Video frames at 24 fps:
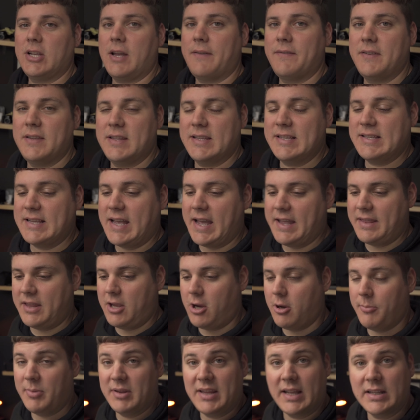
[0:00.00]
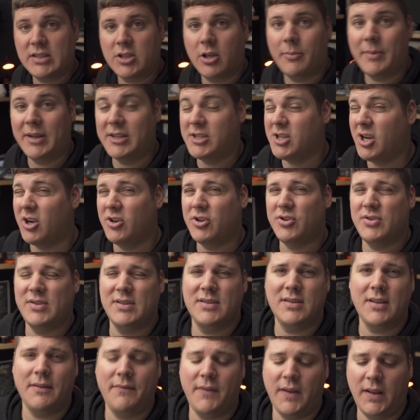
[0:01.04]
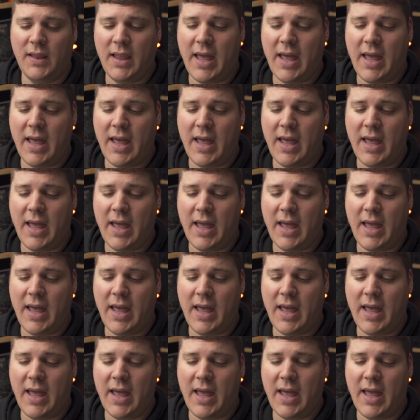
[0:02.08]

off to the side there, but that's all my chargers and stuff like